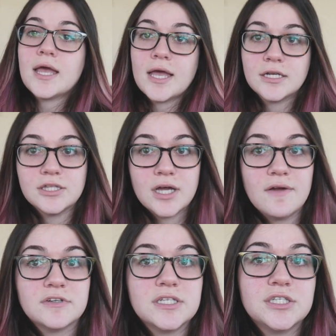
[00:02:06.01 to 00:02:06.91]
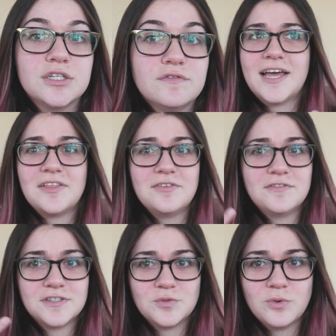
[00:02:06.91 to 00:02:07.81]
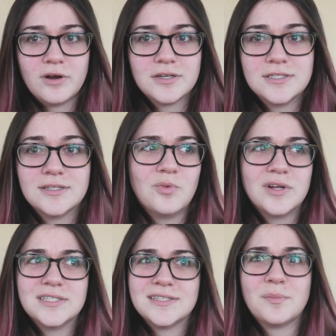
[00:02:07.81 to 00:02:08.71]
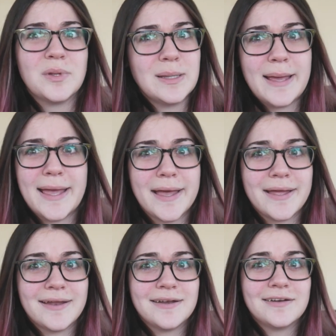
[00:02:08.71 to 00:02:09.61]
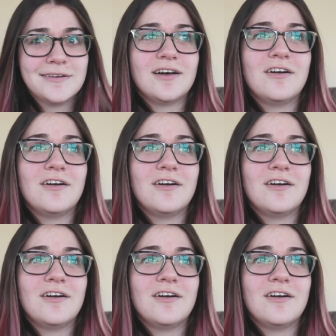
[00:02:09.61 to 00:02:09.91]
And the conversation of how the universe works and what is the plan,